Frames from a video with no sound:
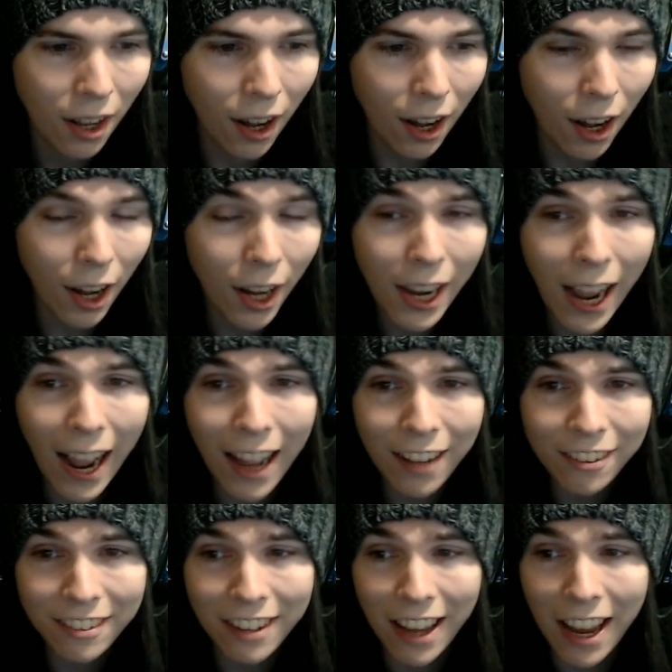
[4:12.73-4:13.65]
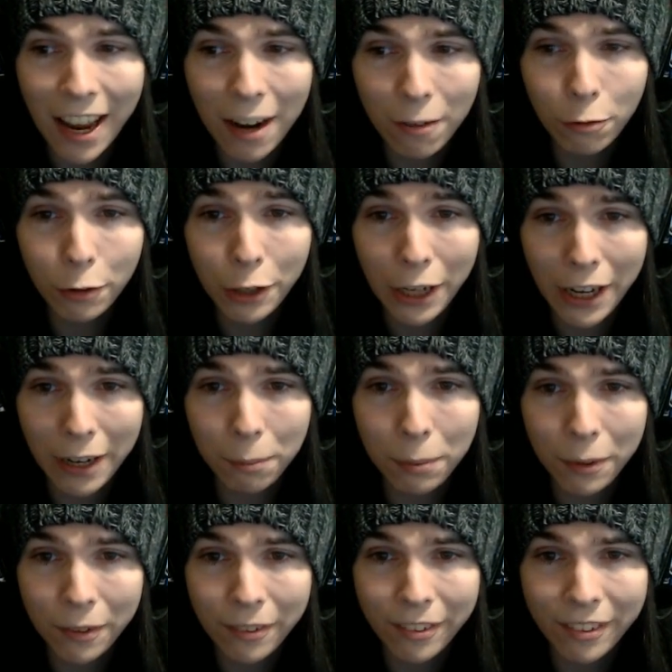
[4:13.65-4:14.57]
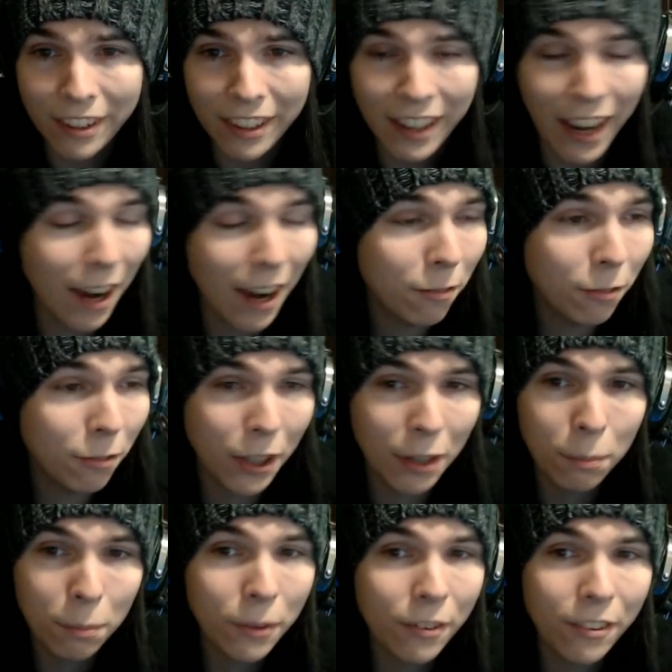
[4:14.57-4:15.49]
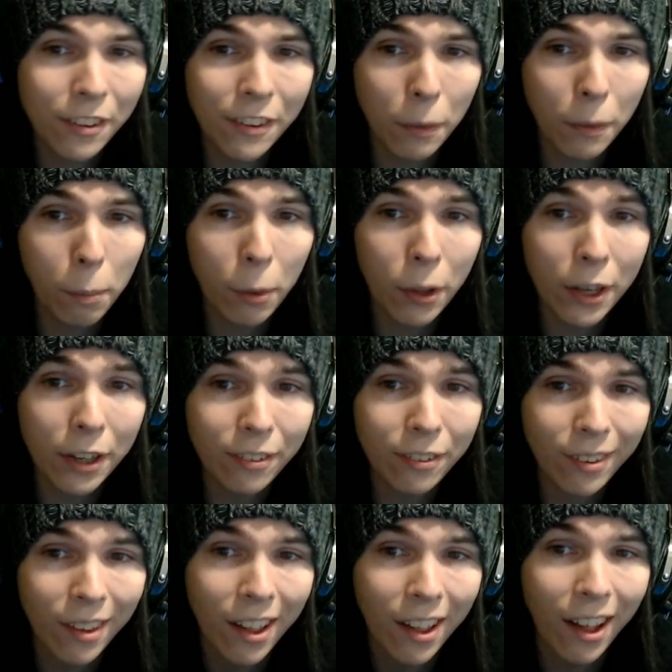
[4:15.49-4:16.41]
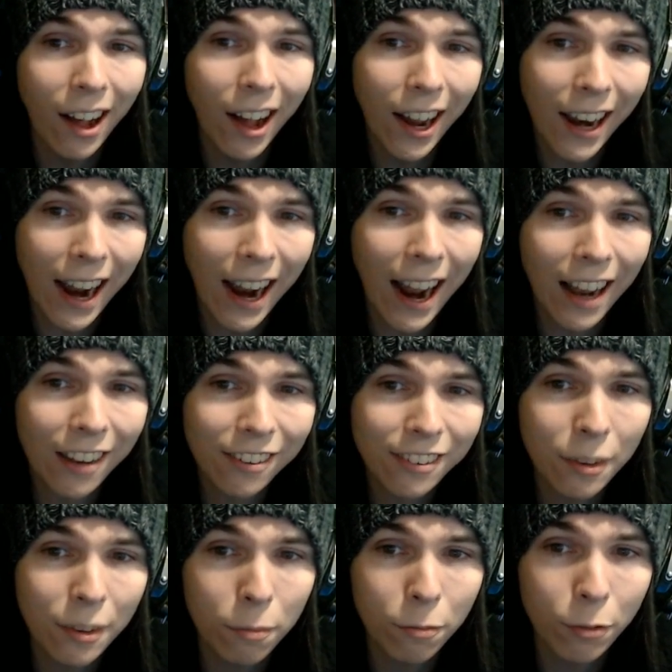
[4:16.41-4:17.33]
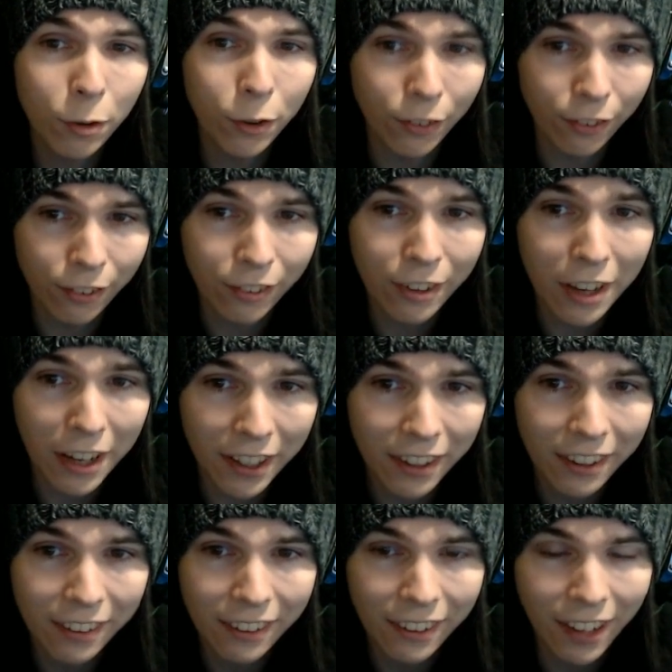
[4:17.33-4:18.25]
I asked every NPC in the place, I asked them for the stick.